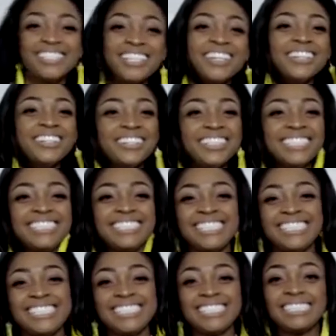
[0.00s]
So this
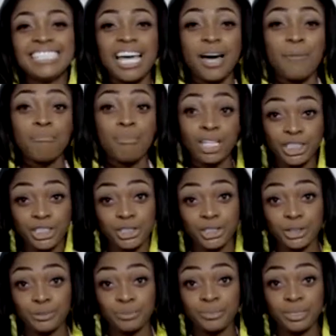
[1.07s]
is
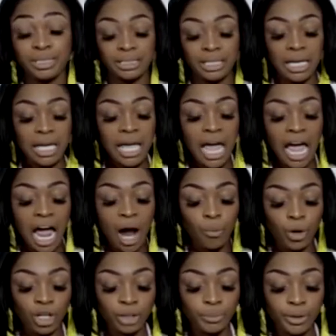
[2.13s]
mushrooms. And
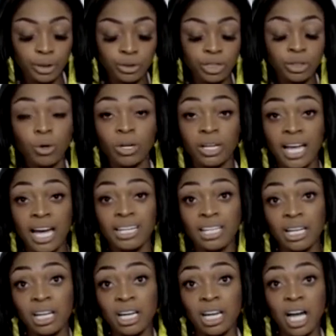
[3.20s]
we're going to be using
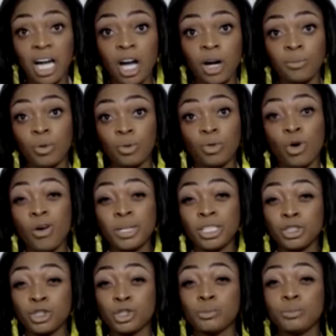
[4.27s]
organic raw
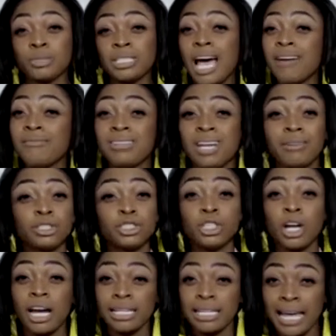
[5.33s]
mushrooms. I've never
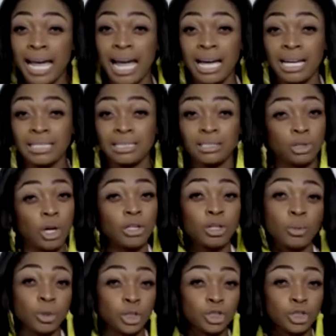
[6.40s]
tried canned, so I
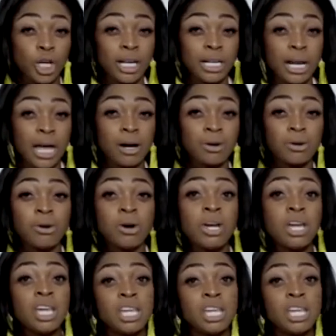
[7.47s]
don't want to try now.